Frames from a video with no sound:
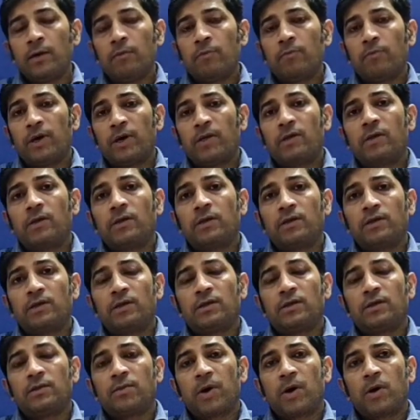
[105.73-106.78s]
but it
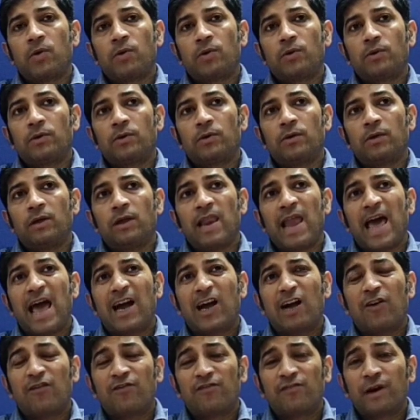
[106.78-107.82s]
is about
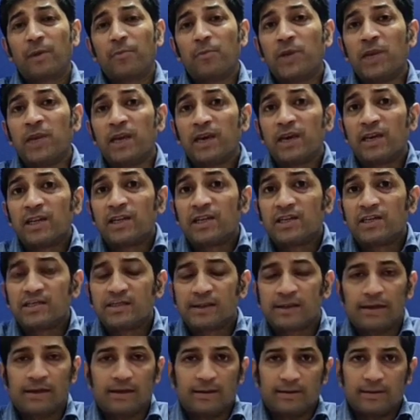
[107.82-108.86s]
lack of communication
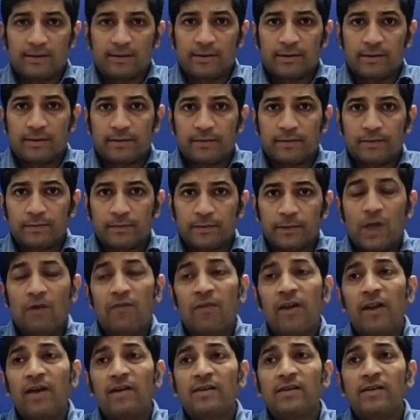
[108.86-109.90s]
skills. Now
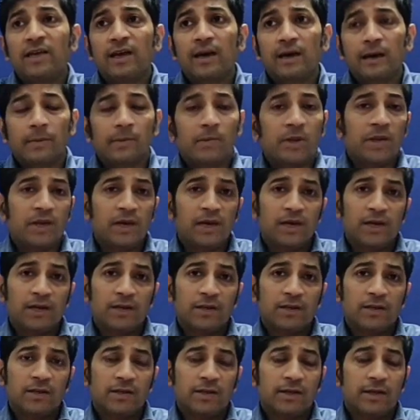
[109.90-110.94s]
when I say
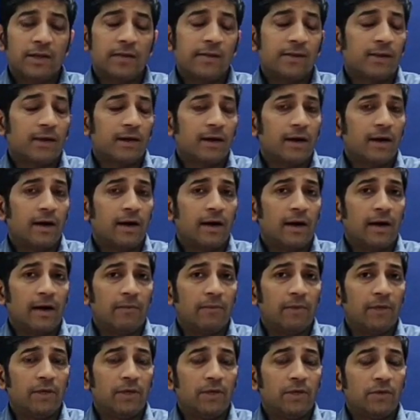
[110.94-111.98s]
communication skills, I
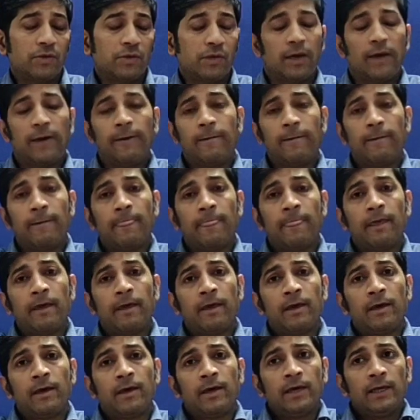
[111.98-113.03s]
mean to say
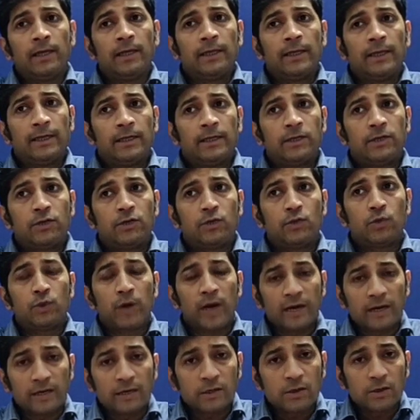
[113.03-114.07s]
that
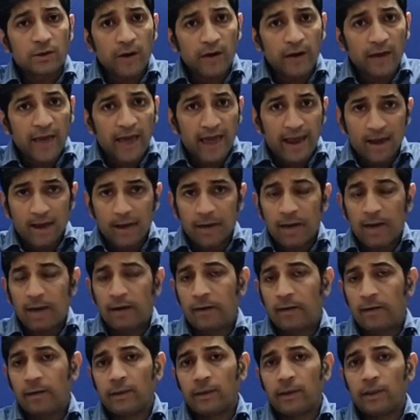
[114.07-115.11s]
students or a
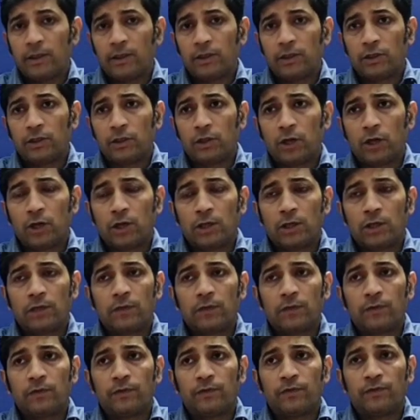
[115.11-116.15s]
candidate is not
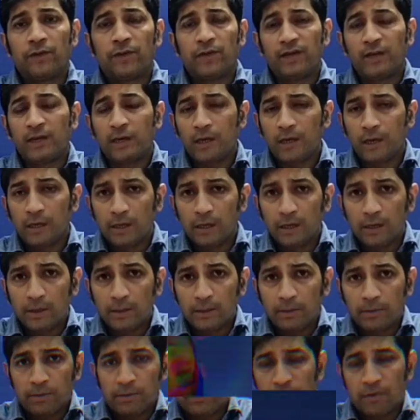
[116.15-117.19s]
very
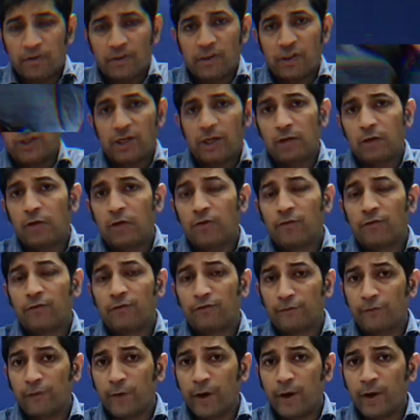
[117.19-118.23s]
proficient or
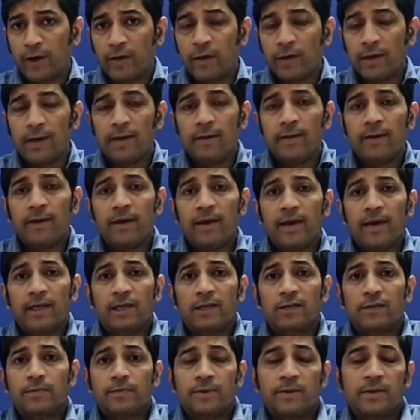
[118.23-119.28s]
fluent in
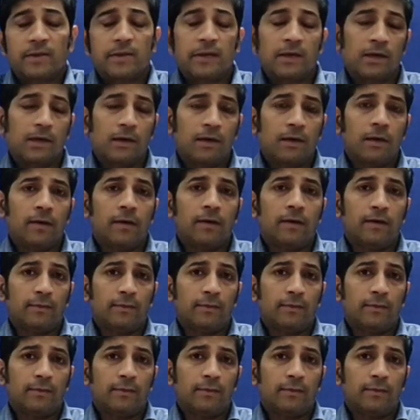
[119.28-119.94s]
expressing